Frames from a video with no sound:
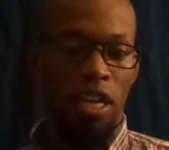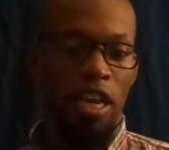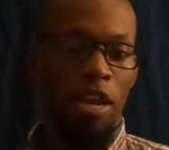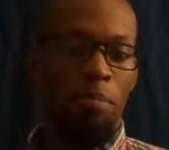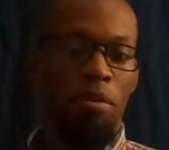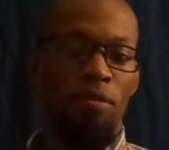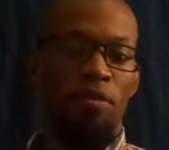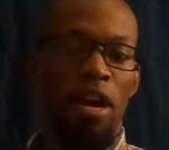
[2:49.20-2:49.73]

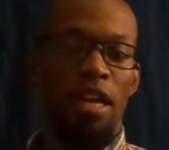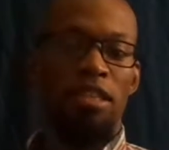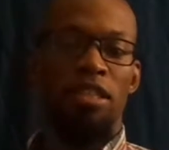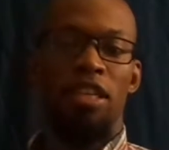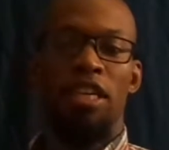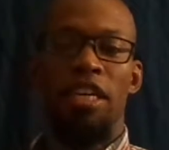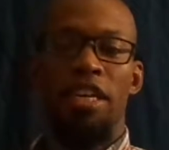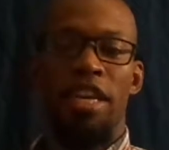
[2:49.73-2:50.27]
It provides
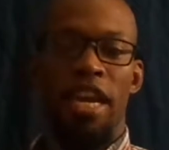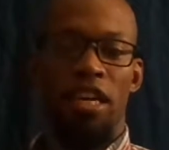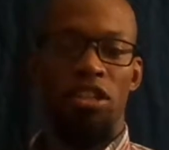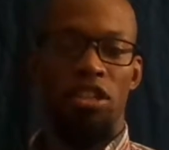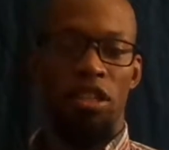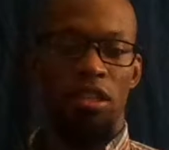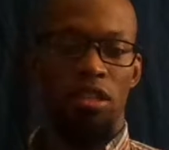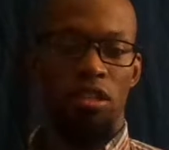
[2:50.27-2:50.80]
the
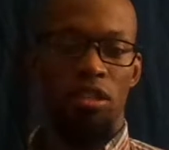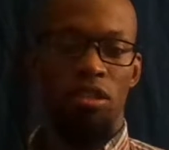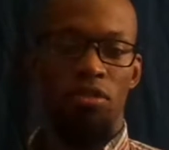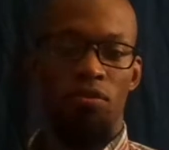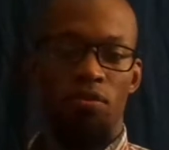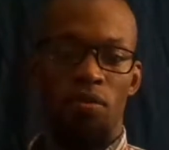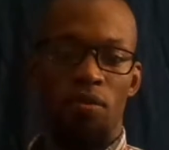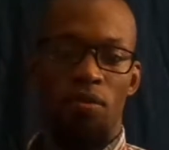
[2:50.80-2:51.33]
connections
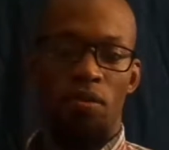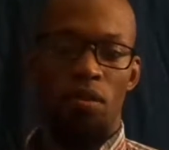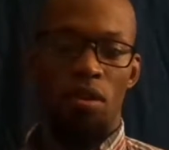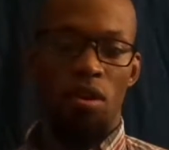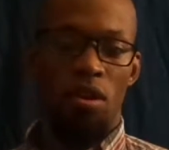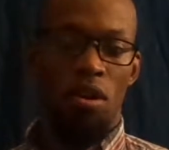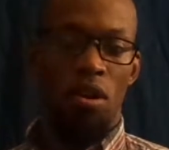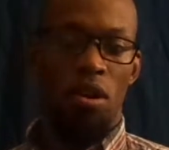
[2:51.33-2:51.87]

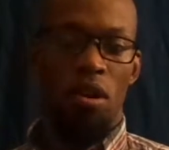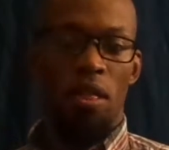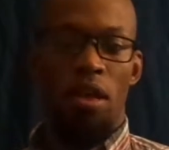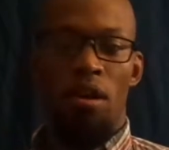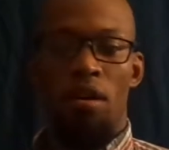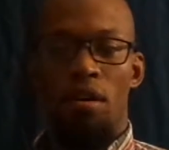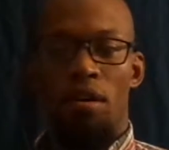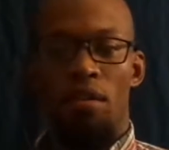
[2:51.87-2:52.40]

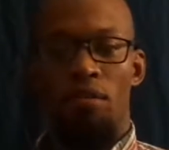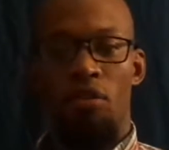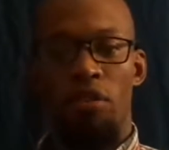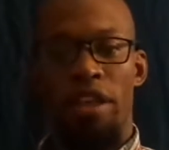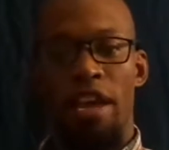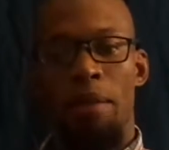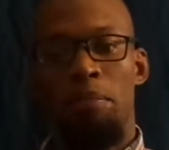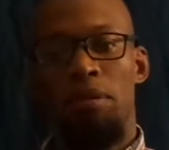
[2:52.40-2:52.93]
for
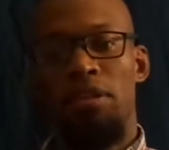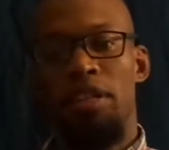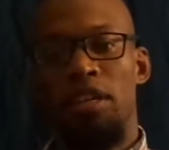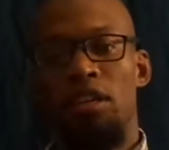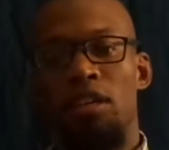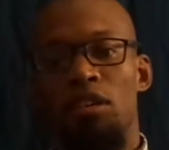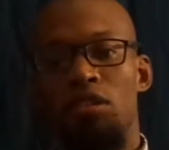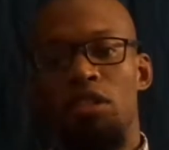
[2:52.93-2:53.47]
the
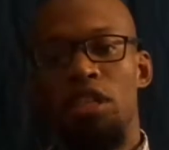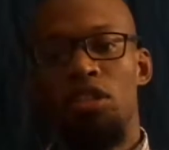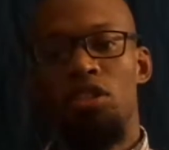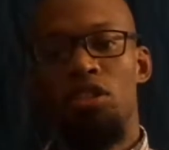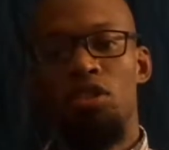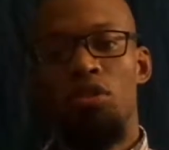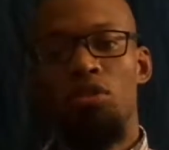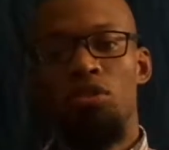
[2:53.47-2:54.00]
epithelial
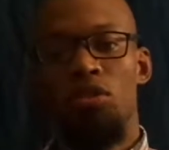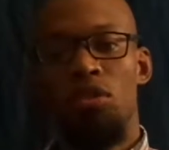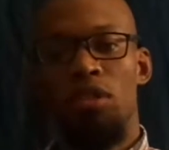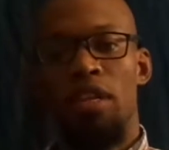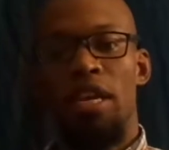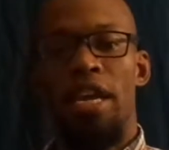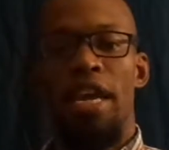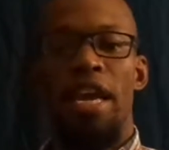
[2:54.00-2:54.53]
tissues,
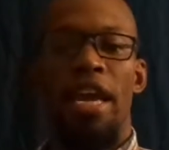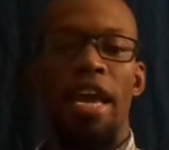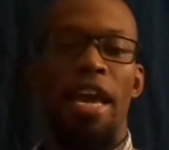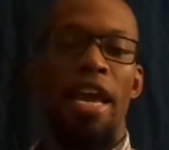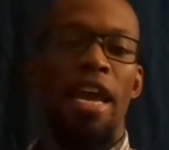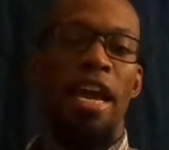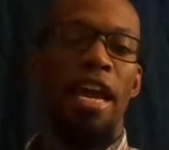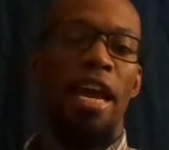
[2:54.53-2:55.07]

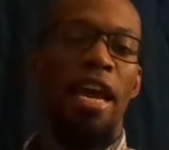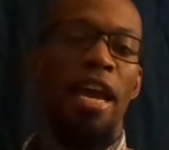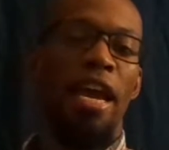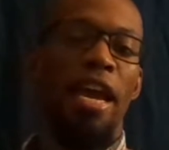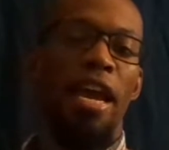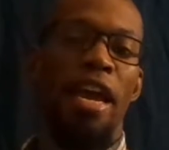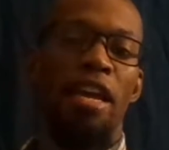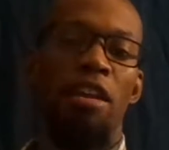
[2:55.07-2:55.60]

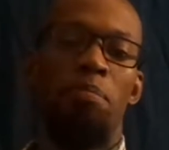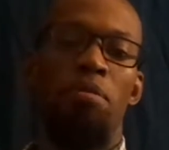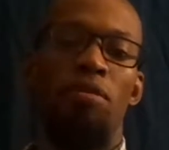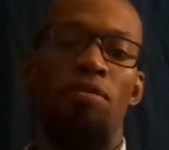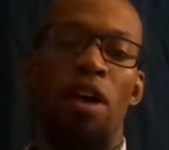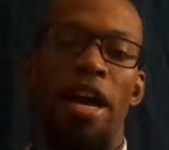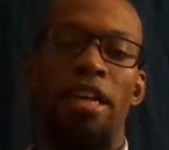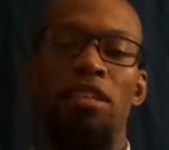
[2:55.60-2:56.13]
and it
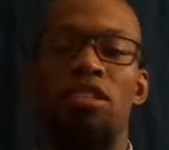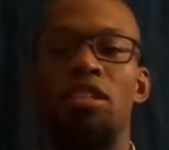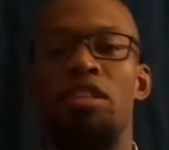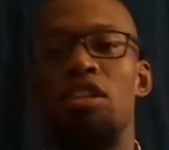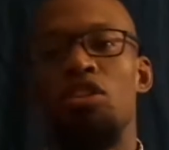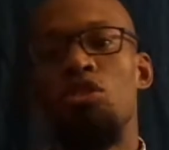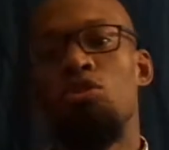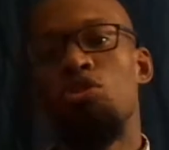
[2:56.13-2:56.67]
provides
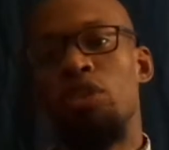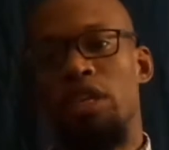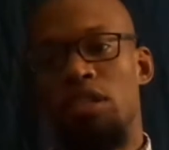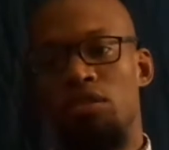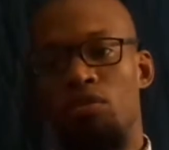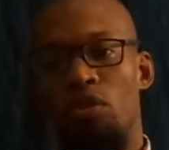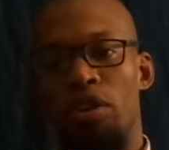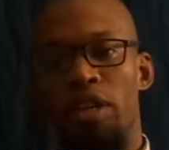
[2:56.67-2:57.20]
the nutrients
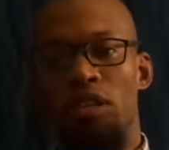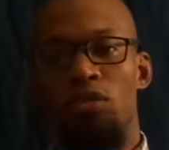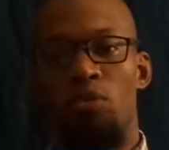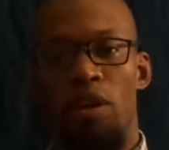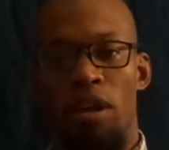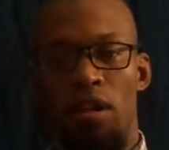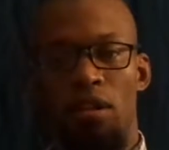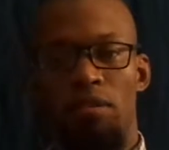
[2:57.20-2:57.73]
for it as
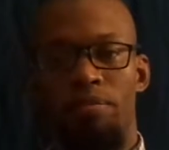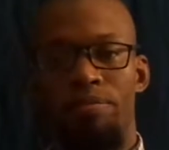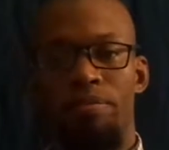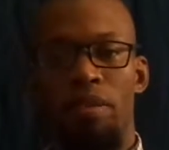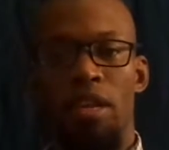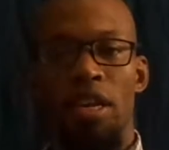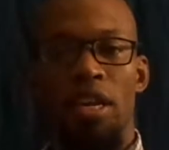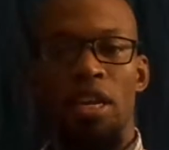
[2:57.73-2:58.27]
well.
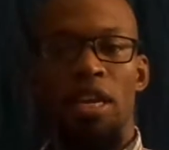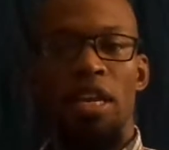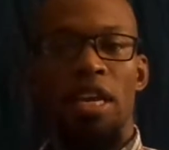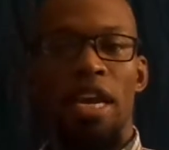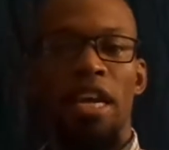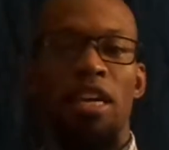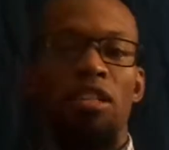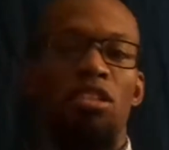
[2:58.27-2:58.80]

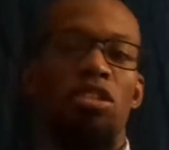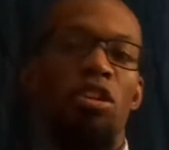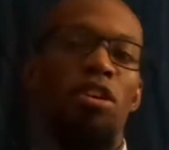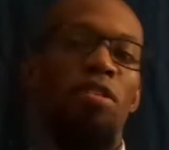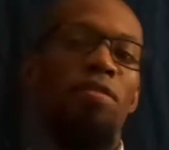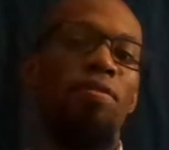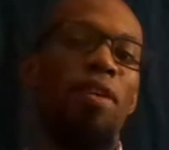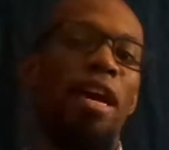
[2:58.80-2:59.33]
It can
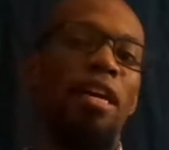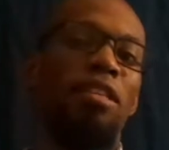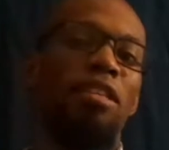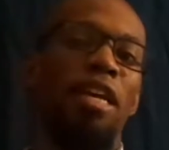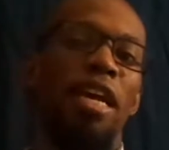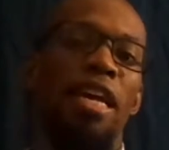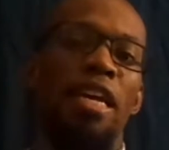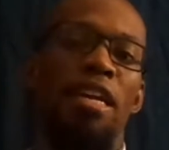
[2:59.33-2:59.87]
serve as
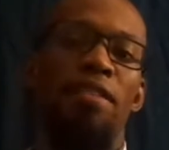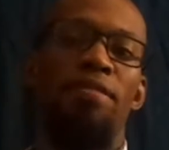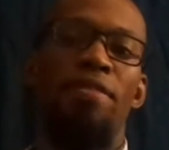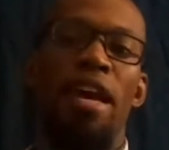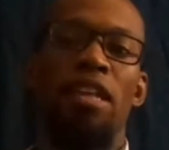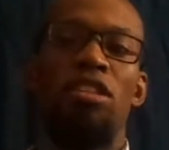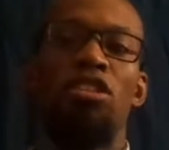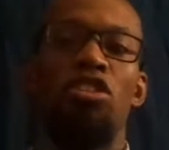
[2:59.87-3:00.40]
a
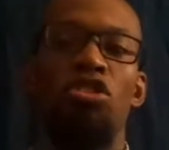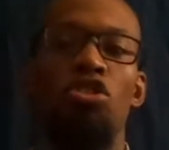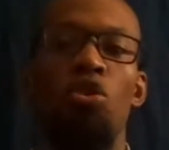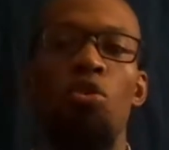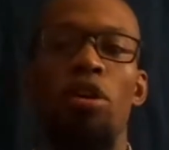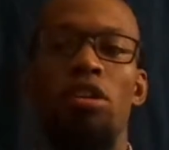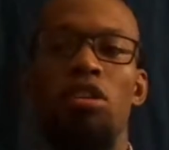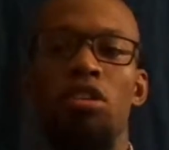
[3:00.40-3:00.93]
fat storage